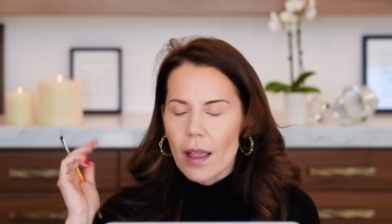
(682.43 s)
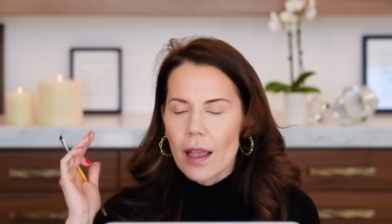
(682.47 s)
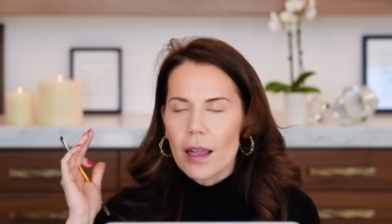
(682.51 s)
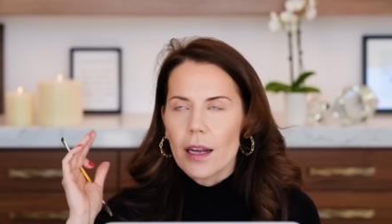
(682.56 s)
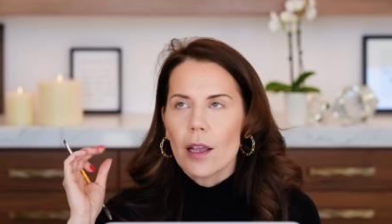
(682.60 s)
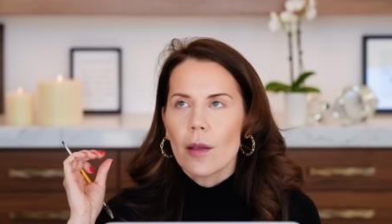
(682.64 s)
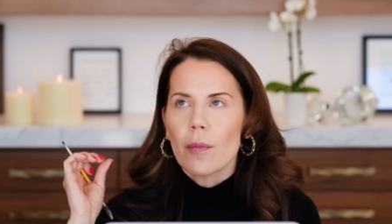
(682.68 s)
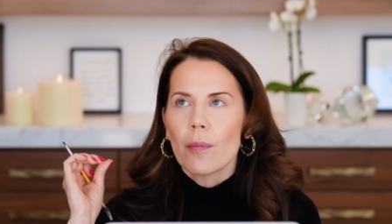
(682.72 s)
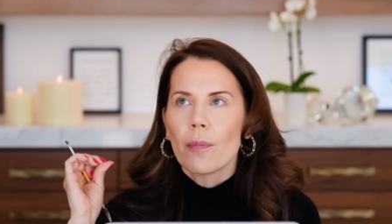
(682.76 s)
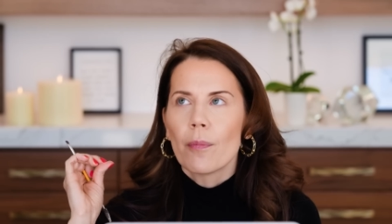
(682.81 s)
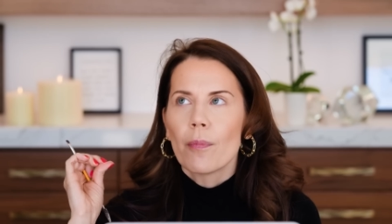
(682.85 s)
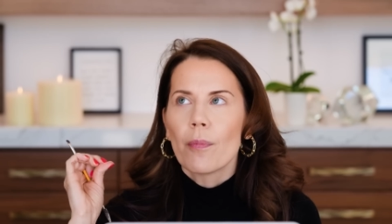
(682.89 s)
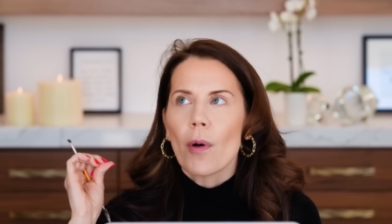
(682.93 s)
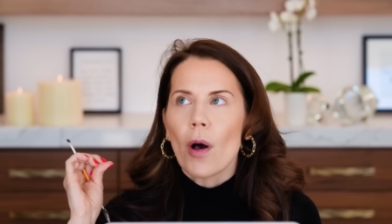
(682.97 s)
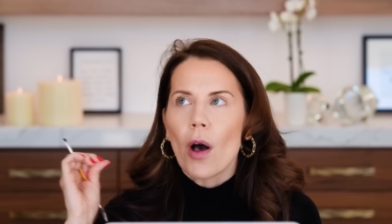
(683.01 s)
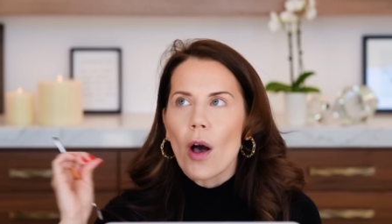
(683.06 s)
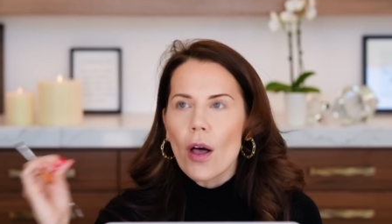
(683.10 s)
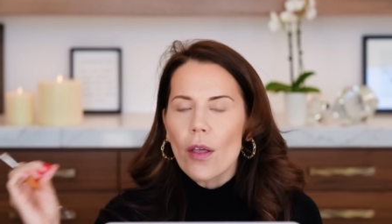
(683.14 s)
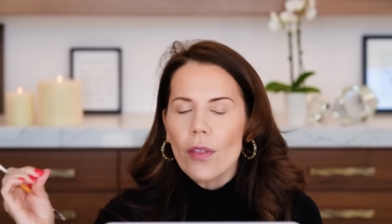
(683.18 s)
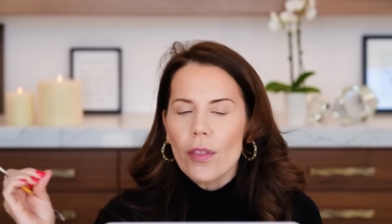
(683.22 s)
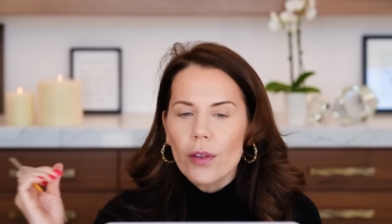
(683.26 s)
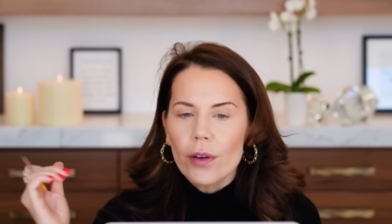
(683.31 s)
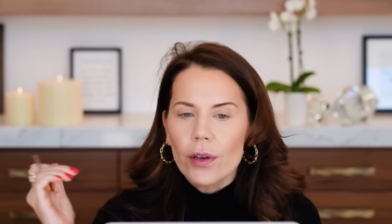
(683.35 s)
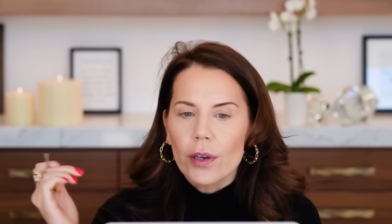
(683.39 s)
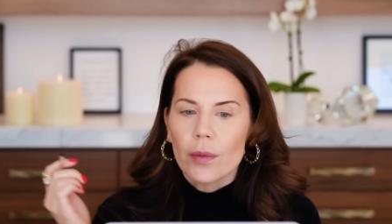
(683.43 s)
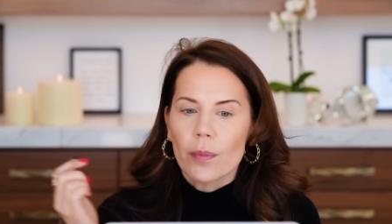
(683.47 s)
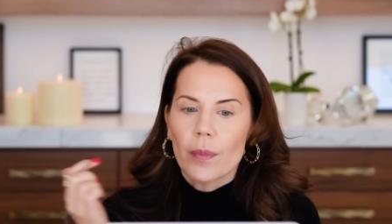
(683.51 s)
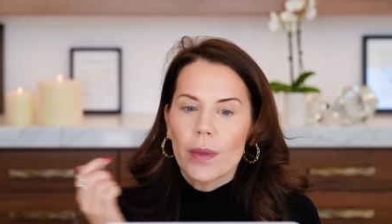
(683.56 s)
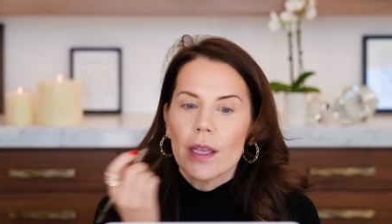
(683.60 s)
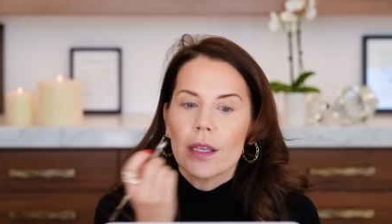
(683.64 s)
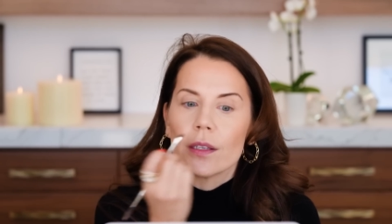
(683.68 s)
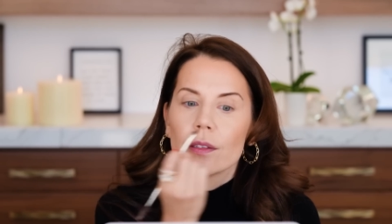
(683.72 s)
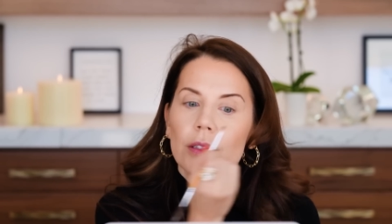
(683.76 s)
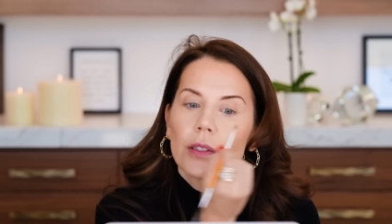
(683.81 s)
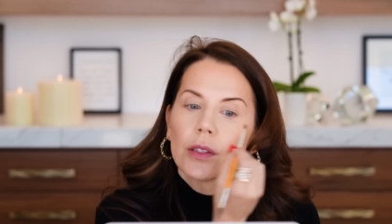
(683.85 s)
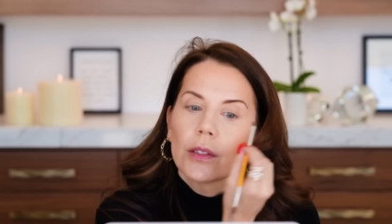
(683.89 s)
And it bothered
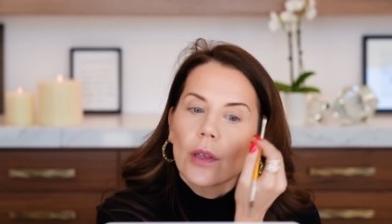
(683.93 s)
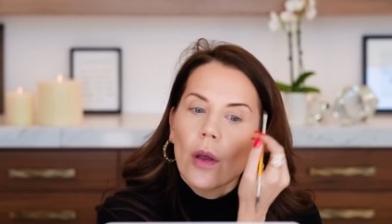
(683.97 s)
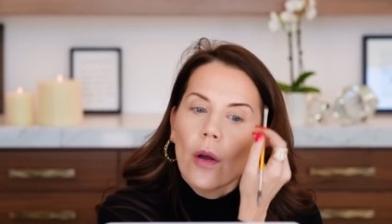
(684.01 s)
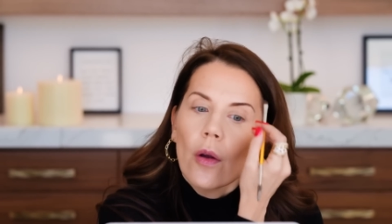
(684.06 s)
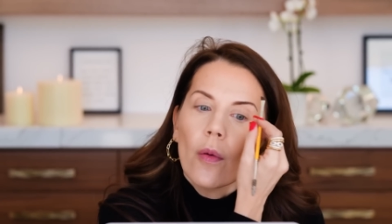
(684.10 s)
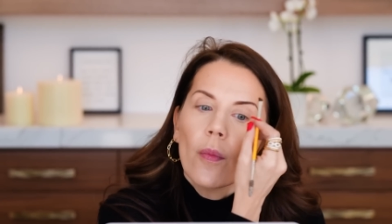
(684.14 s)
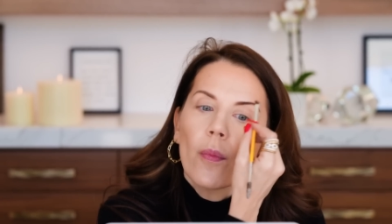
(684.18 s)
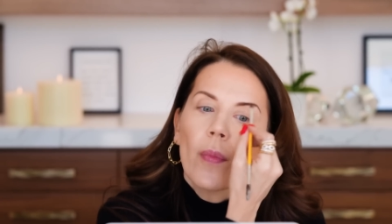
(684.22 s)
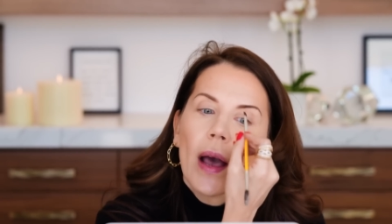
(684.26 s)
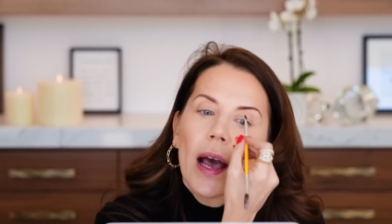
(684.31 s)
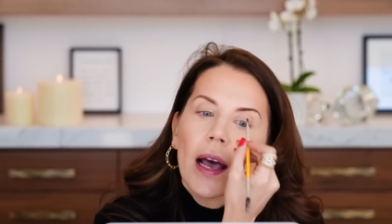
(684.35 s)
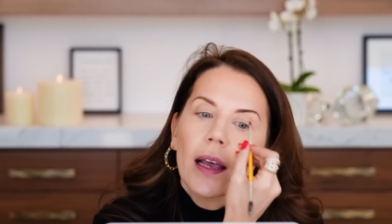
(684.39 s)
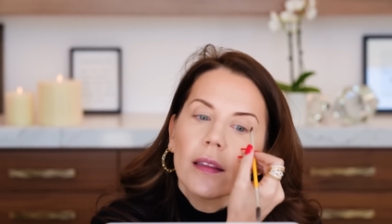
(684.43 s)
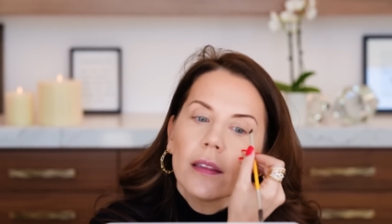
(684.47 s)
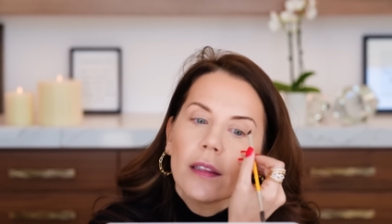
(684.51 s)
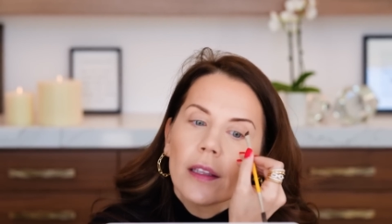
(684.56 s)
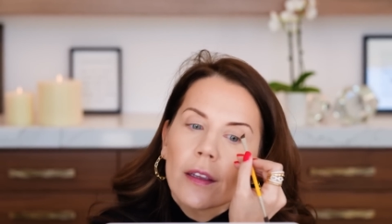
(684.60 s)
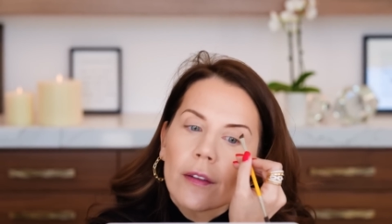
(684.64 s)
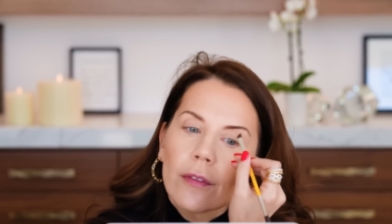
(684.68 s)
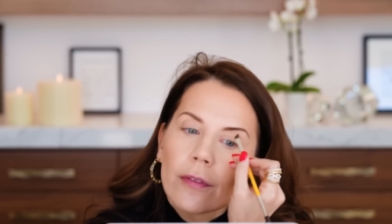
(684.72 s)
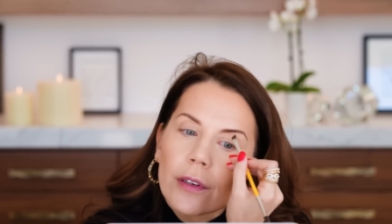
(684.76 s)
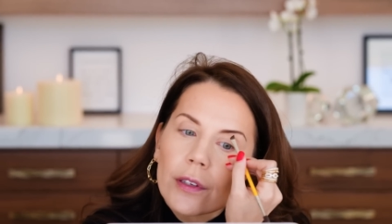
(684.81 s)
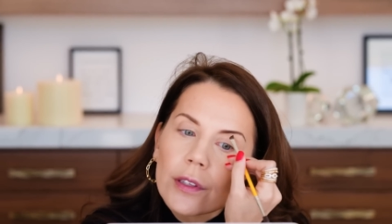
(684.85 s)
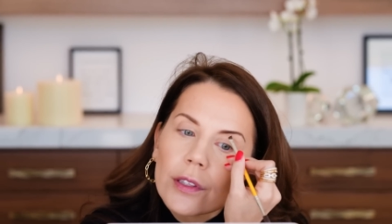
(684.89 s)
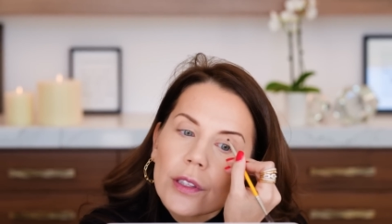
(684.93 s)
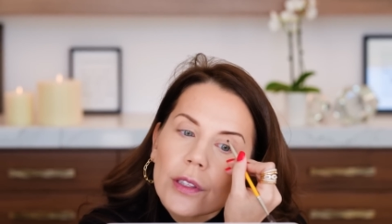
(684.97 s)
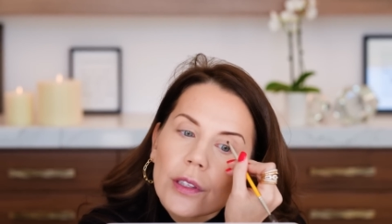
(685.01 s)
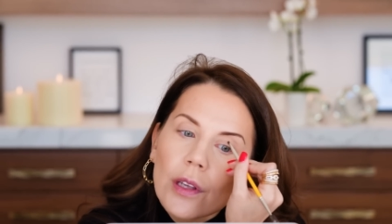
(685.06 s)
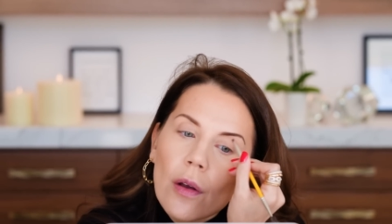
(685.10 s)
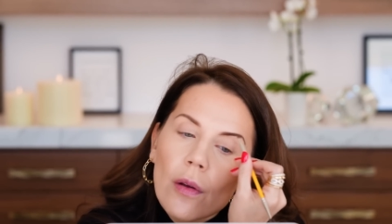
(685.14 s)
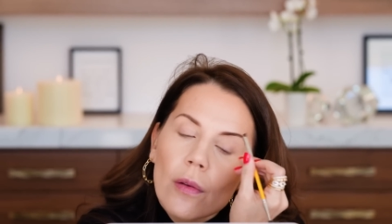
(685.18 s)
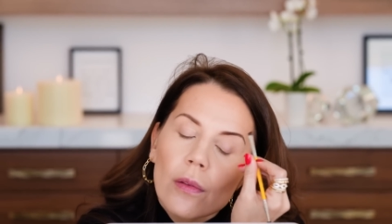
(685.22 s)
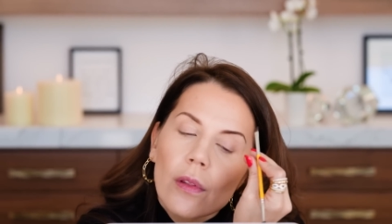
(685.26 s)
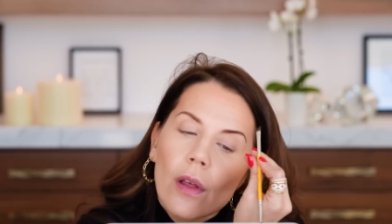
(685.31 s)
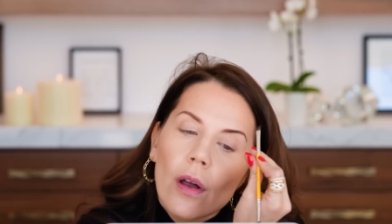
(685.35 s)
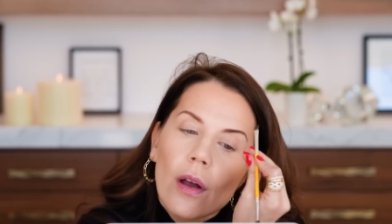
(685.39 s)
me so badly for
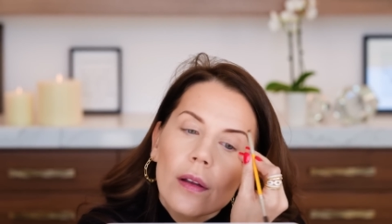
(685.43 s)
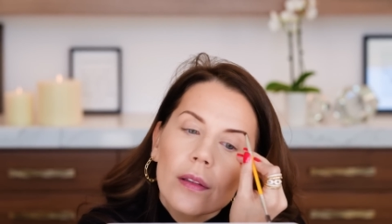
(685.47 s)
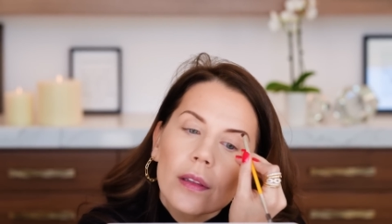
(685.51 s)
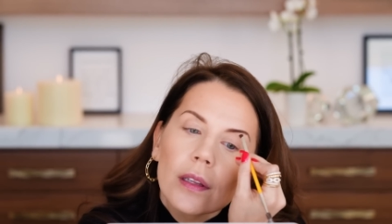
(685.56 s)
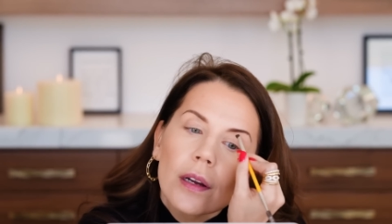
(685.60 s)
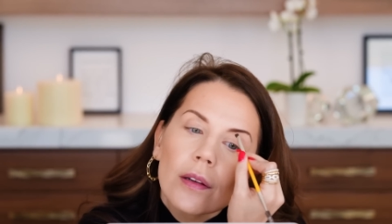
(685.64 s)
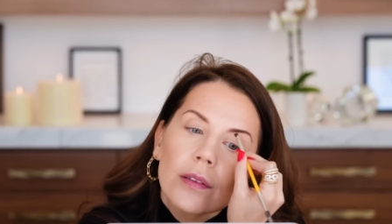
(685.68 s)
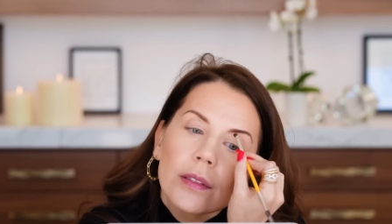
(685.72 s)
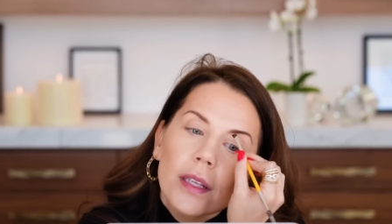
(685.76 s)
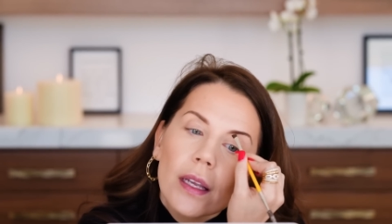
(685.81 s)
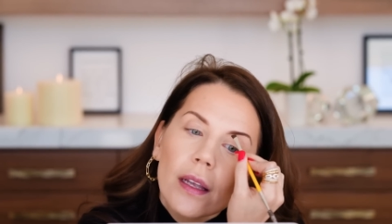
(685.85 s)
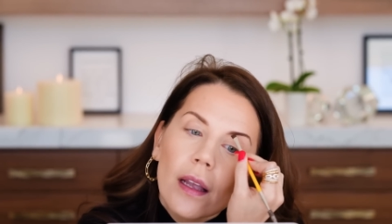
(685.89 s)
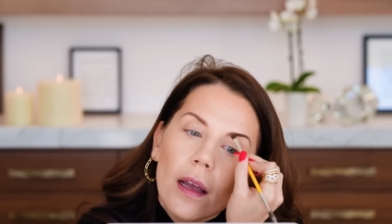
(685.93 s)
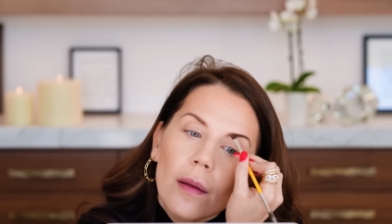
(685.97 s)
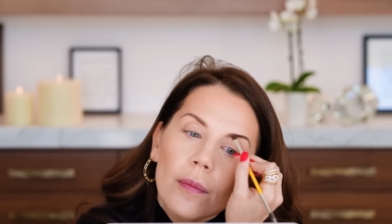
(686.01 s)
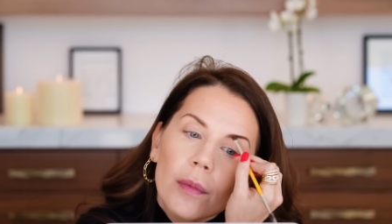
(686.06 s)
so long that I was like,